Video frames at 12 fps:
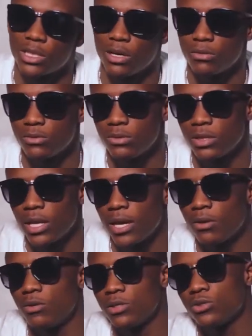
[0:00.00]
I wouldn't
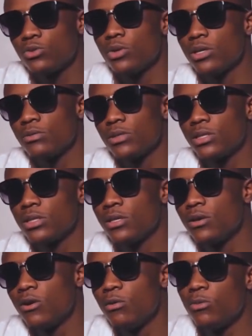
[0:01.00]
like want to work with
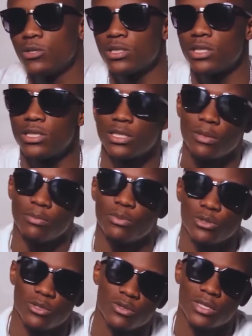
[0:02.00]
almost the same
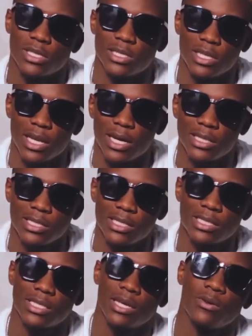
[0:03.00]
producers and
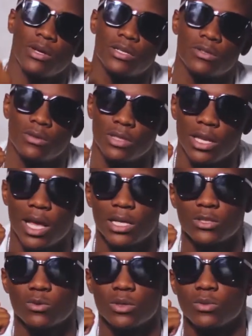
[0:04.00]
artists I worked on the
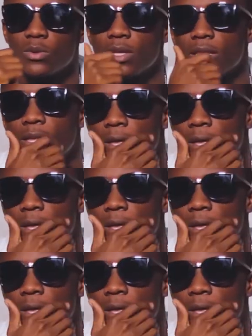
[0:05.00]
last one with.